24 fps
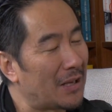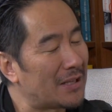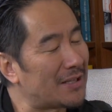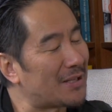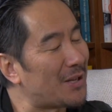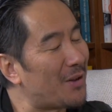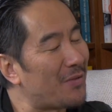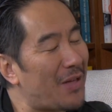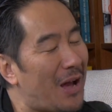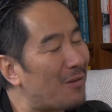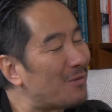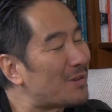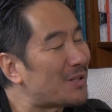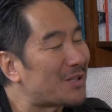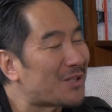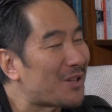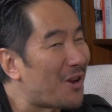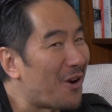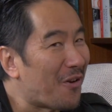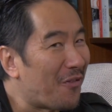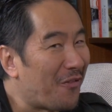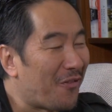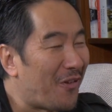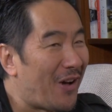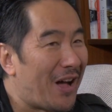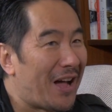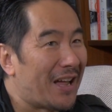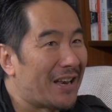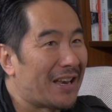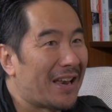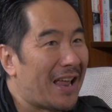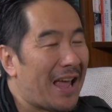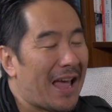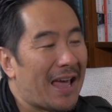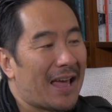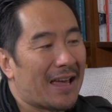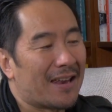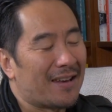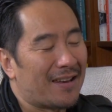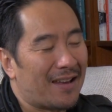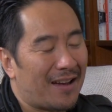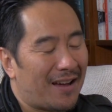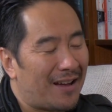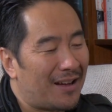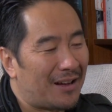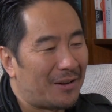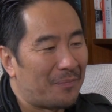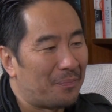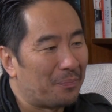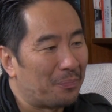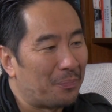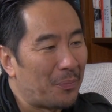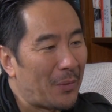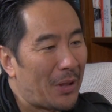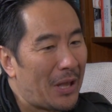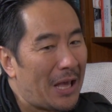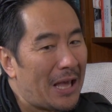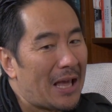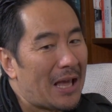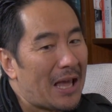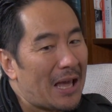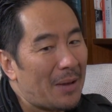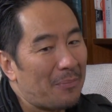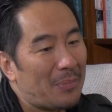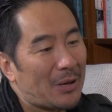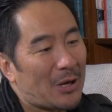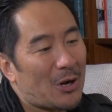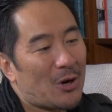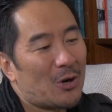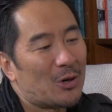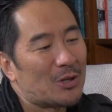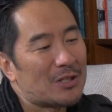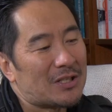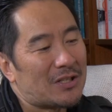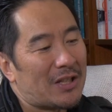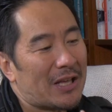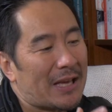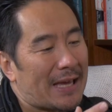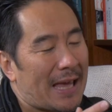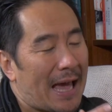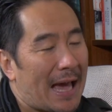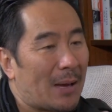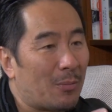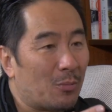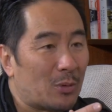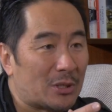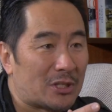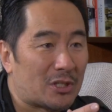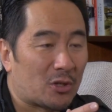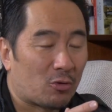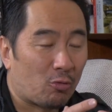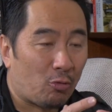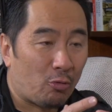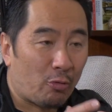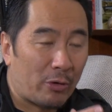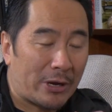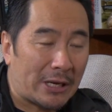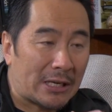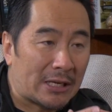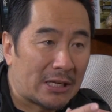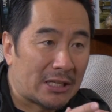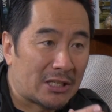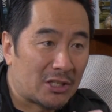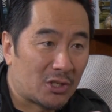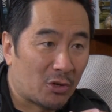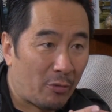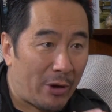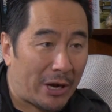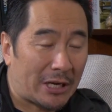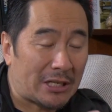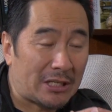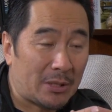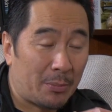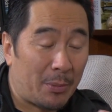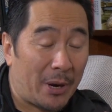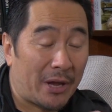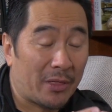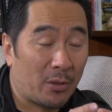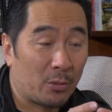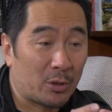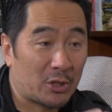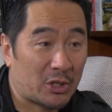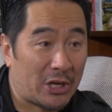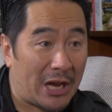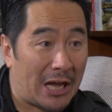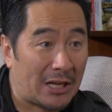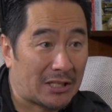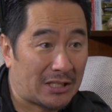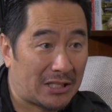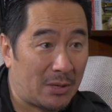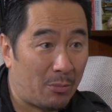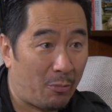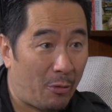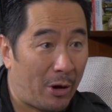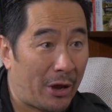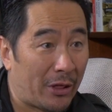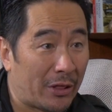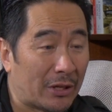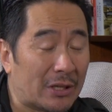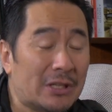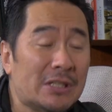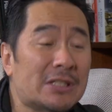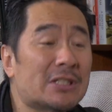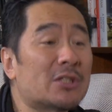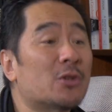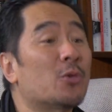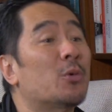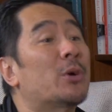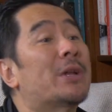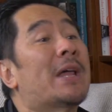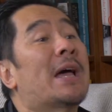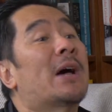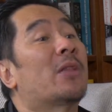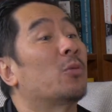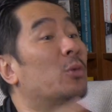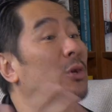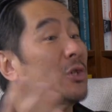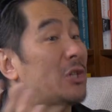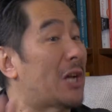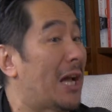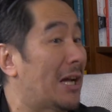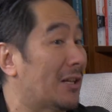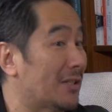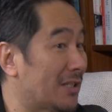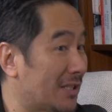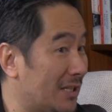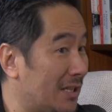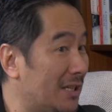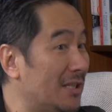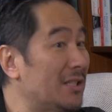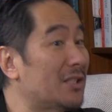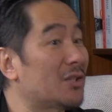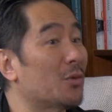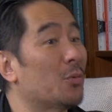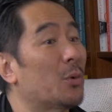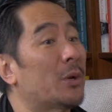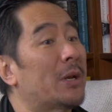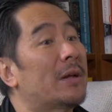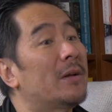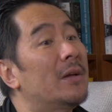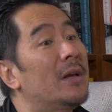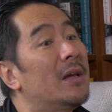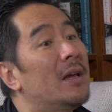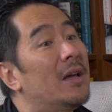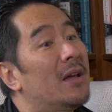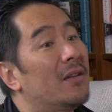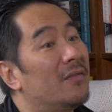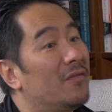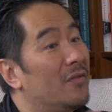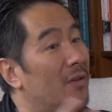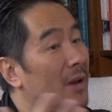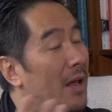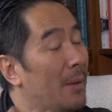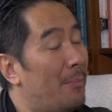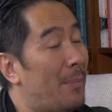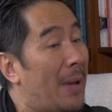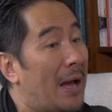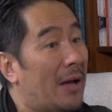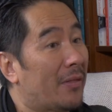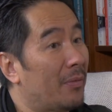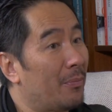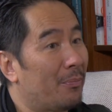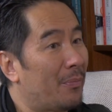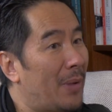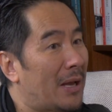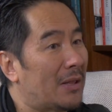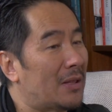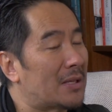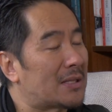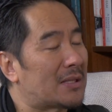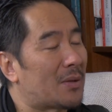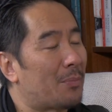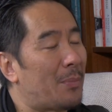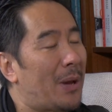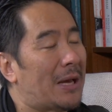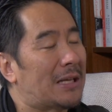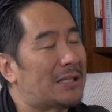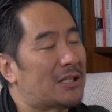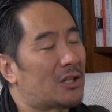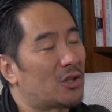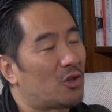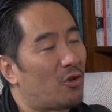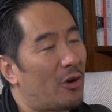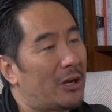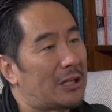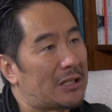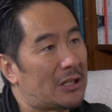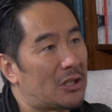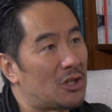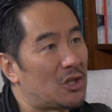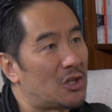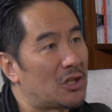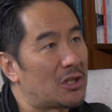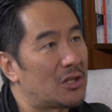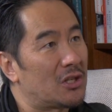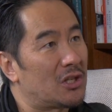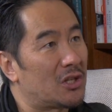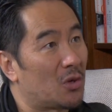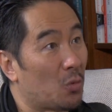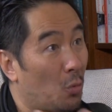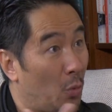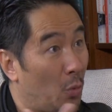So that was so fun. And because the game was written and directed by the Wachowski brothers, who are now the Wachowskis, who made this amazing transition to